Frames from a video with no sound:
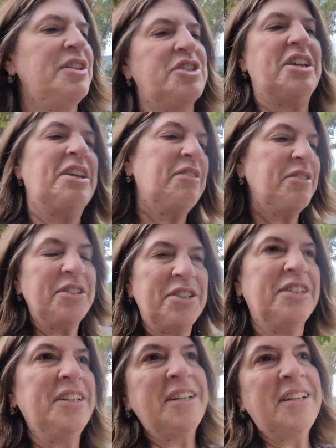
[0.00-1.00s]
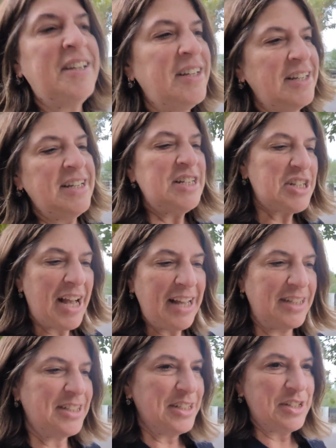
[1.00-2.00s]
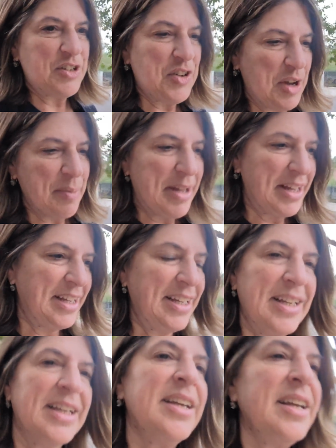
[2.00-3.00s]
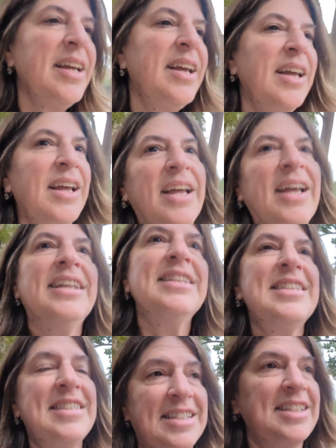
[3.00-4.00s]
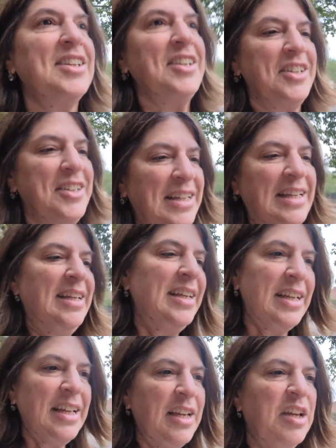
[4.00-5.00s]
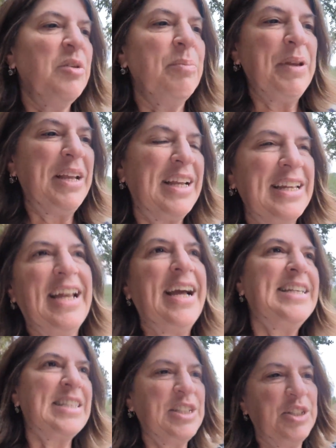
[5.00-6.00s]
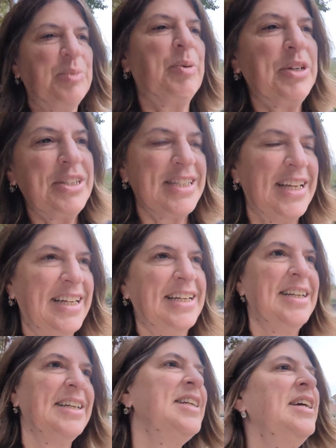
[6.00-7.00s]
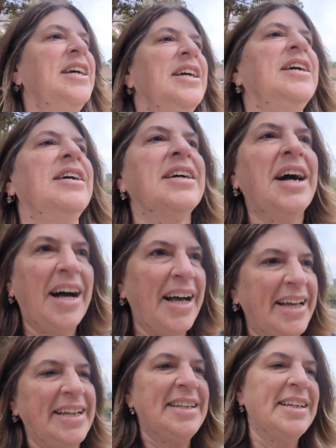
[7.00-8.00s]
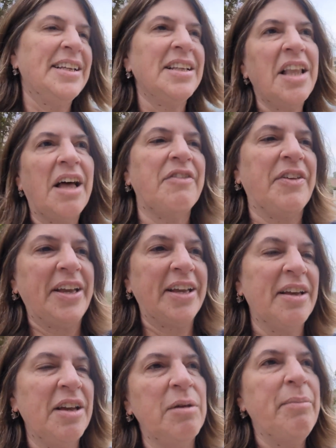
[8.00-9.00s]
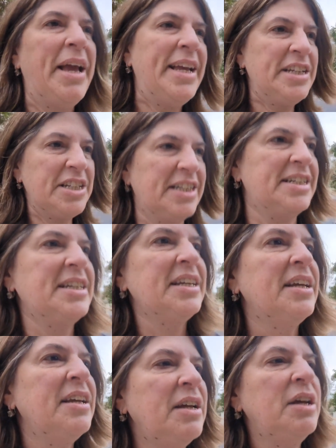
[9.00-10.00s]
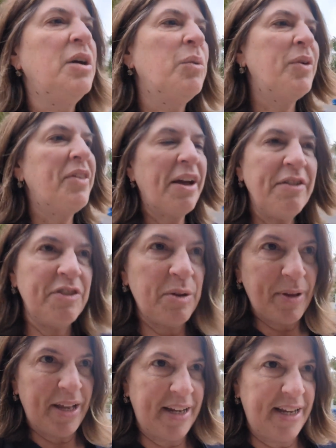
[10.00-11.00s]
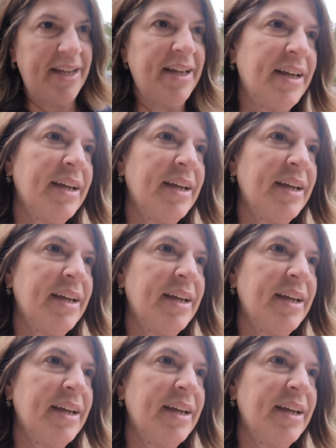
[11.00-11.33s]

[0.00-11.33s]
general childhood trauma, and still being a nice, good person, kind, loving, patient with everybody